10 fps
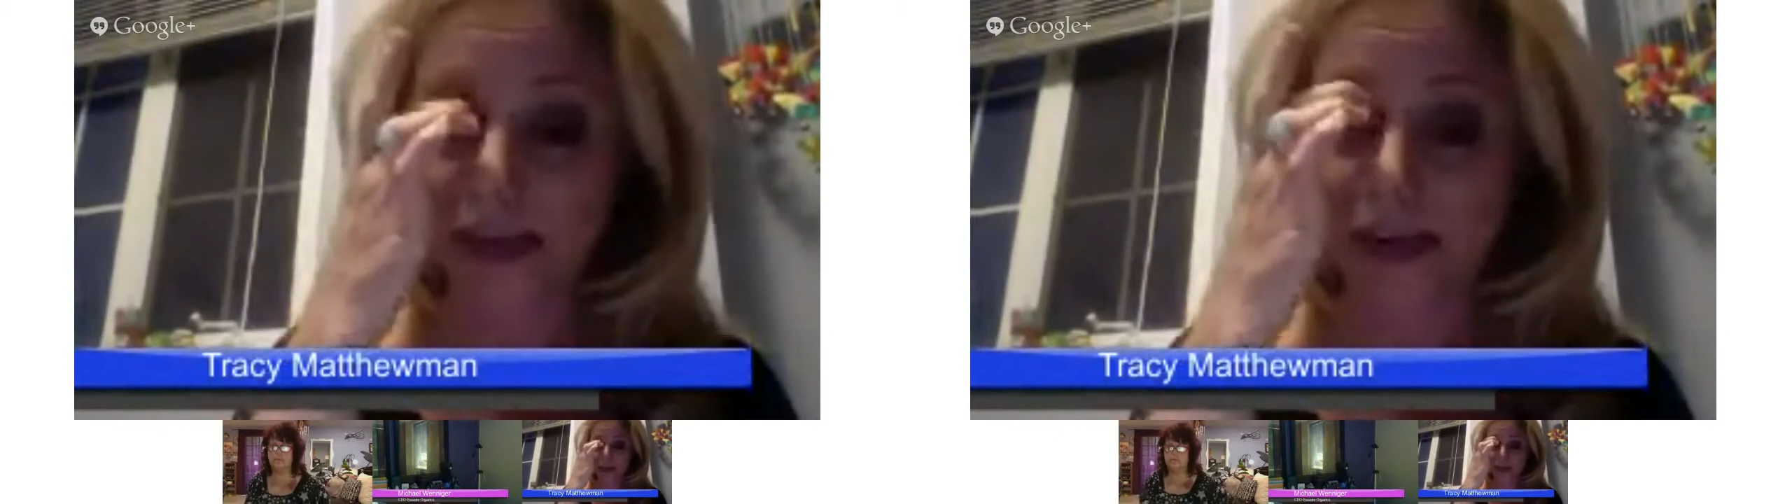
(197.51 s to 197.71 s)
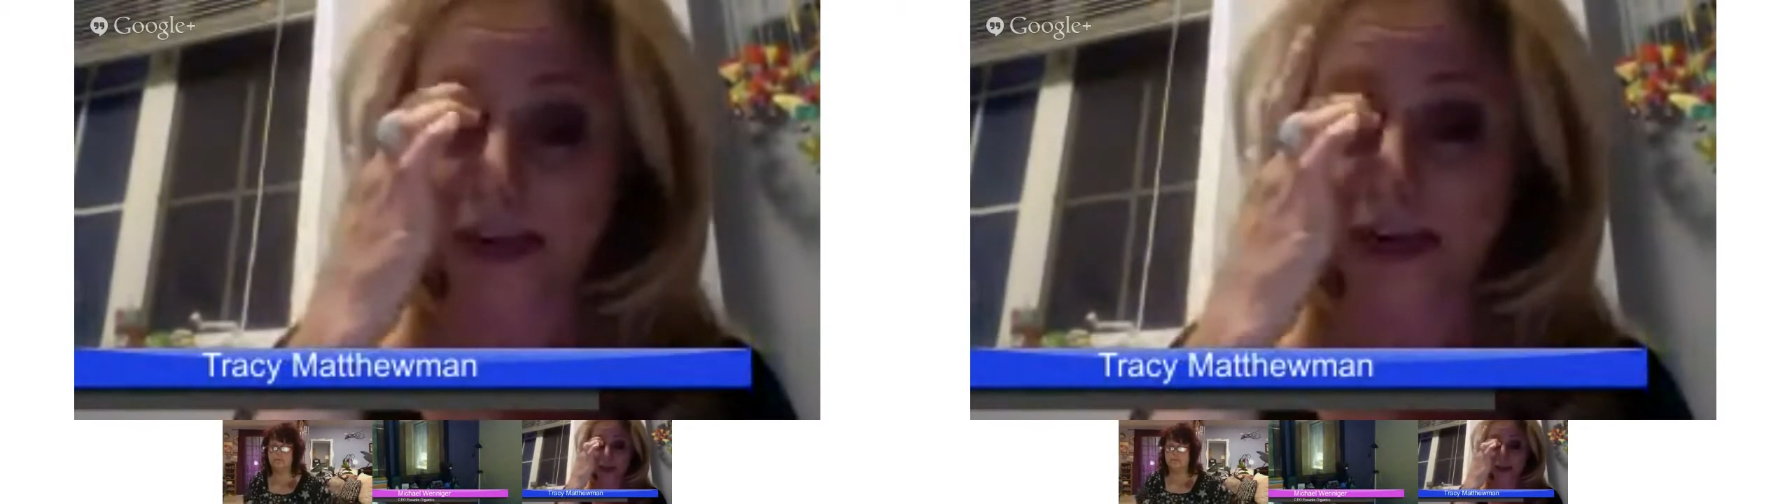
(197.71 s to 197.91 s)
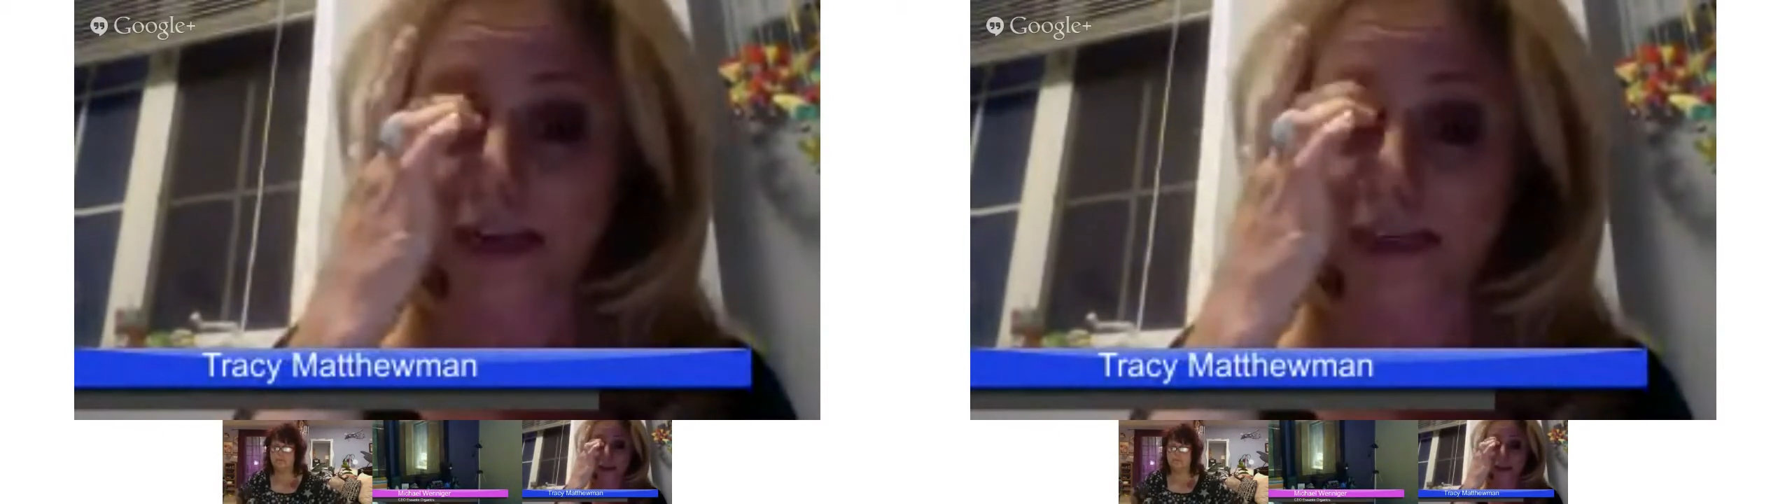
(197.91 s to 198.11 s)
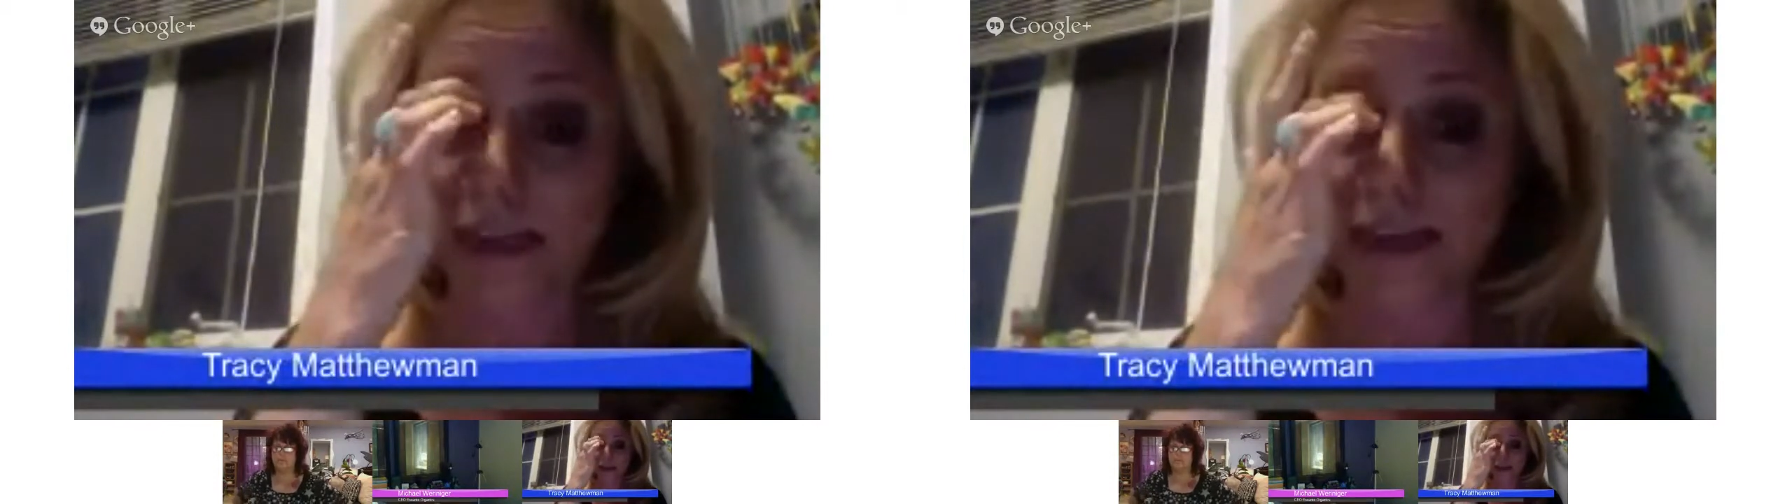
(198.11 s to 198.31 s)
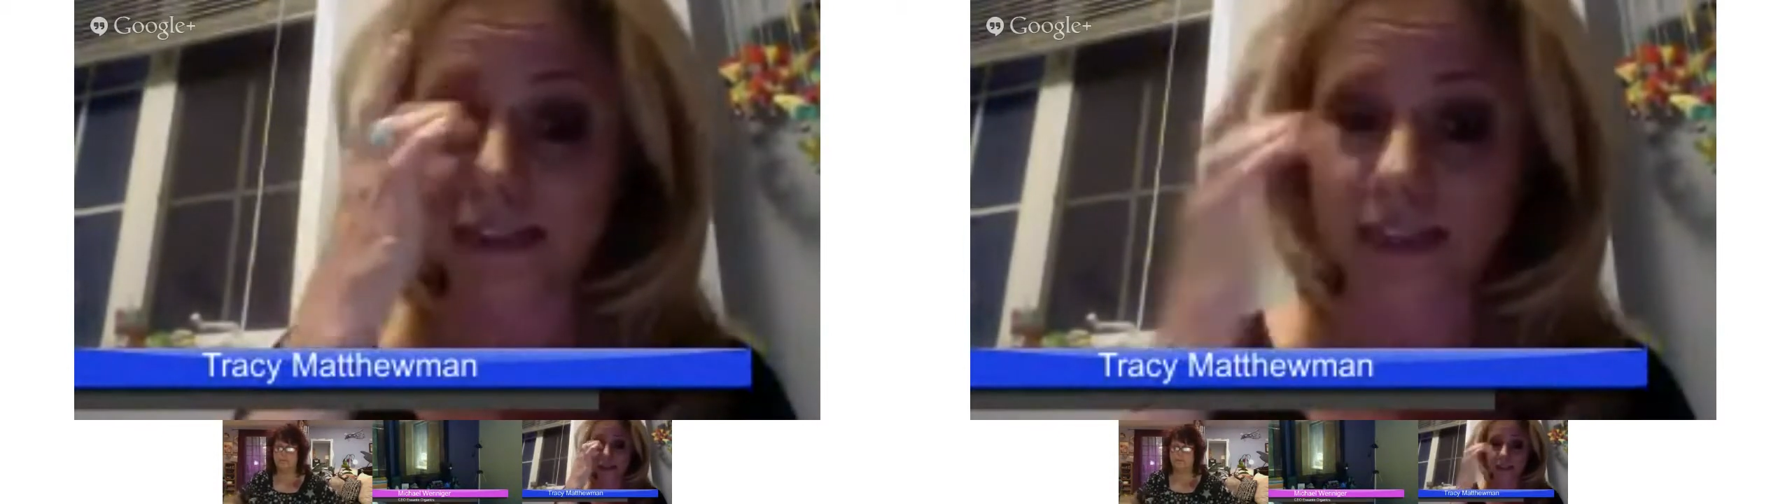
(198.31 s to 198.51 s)
And
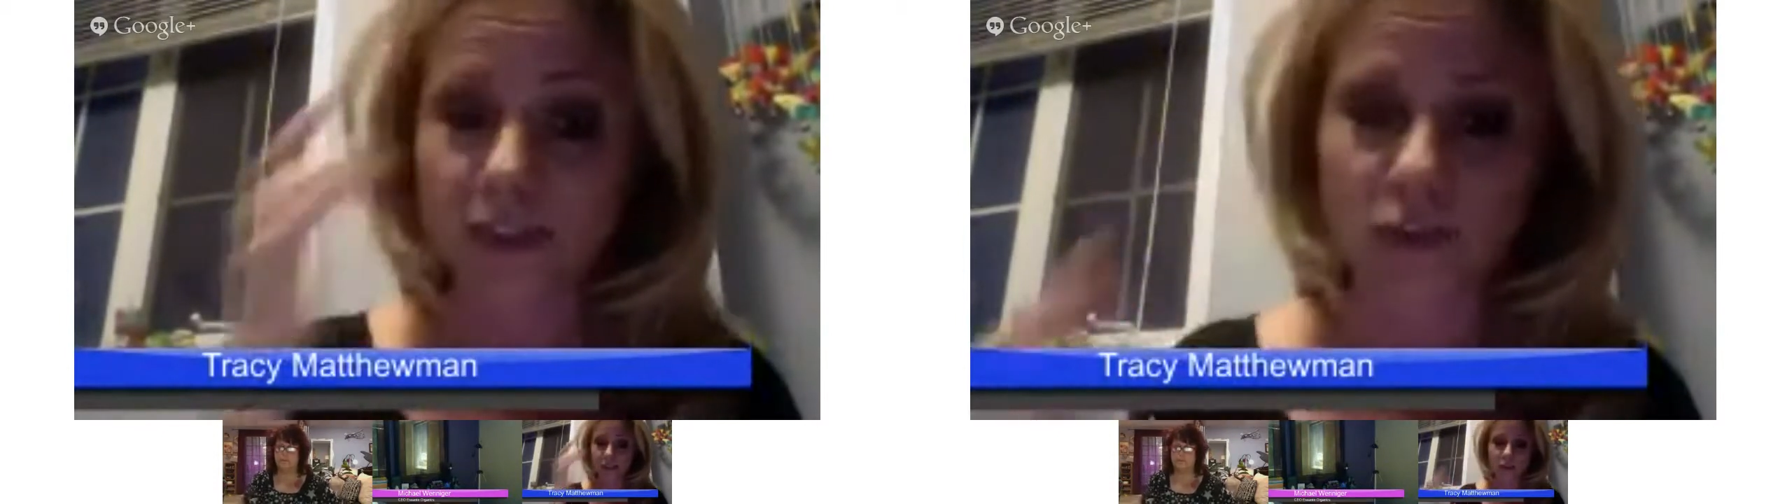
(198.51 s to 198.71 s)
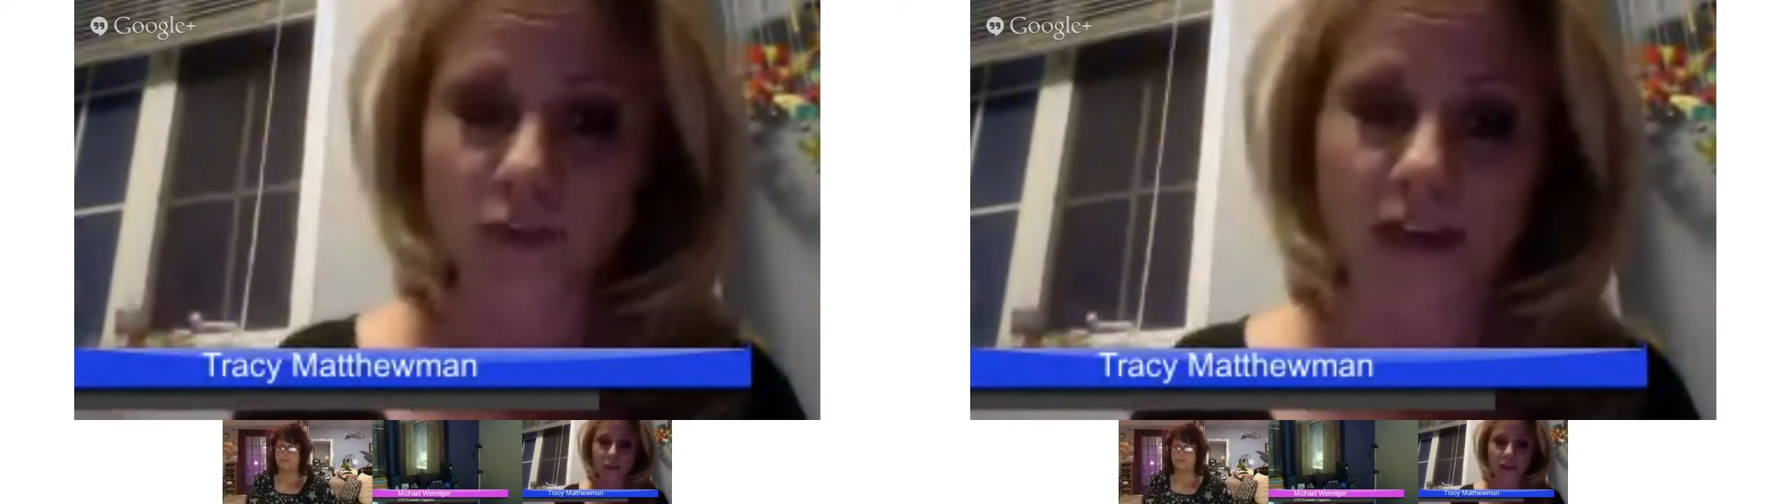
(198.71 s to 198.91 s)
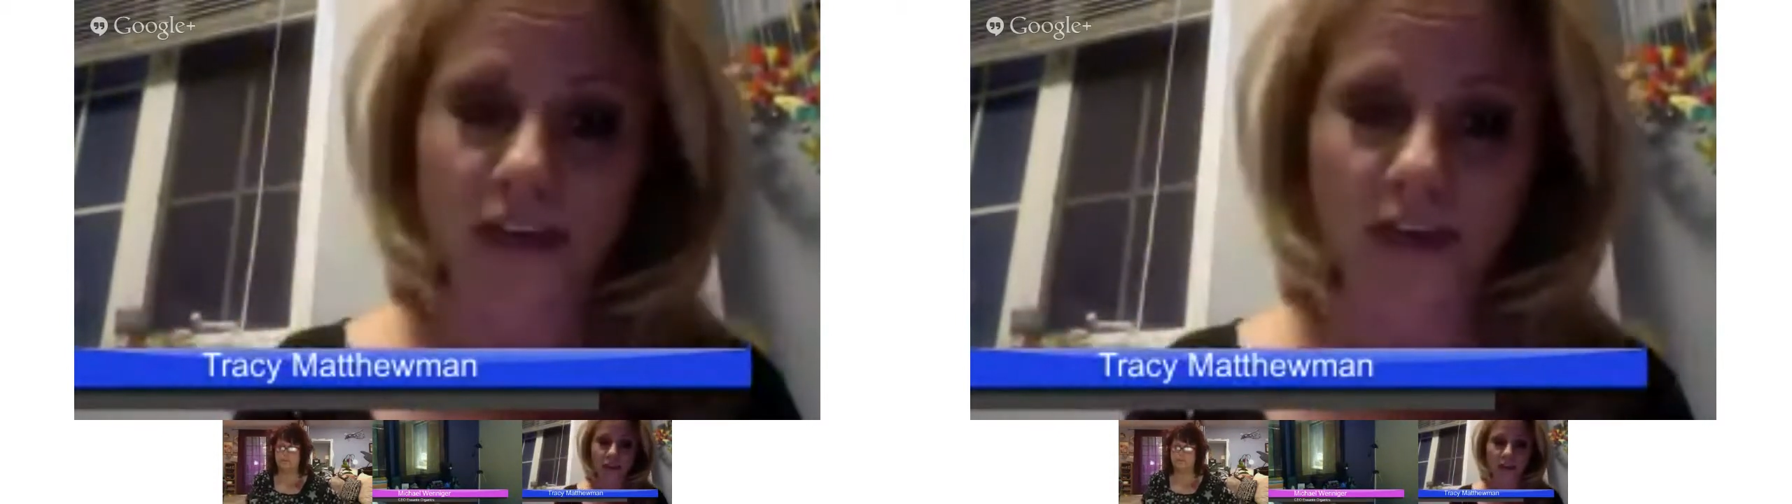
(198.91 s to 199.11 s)
as I do that,